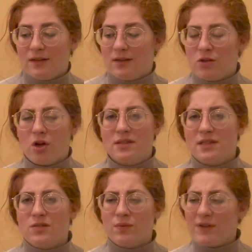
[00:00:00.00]

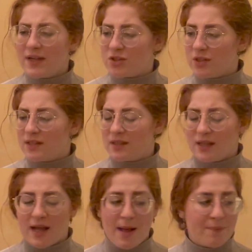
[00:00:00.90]
nonsense reflection,
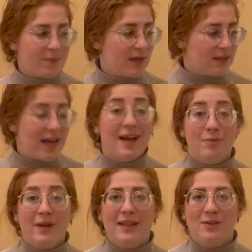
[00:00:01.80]
because I
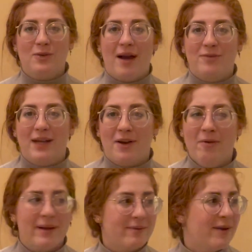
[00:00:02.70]
really do have to get
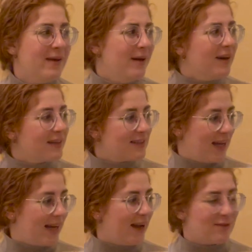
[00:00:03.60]
going, because
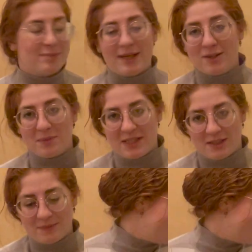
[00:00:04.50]
I have to make it to my dinner.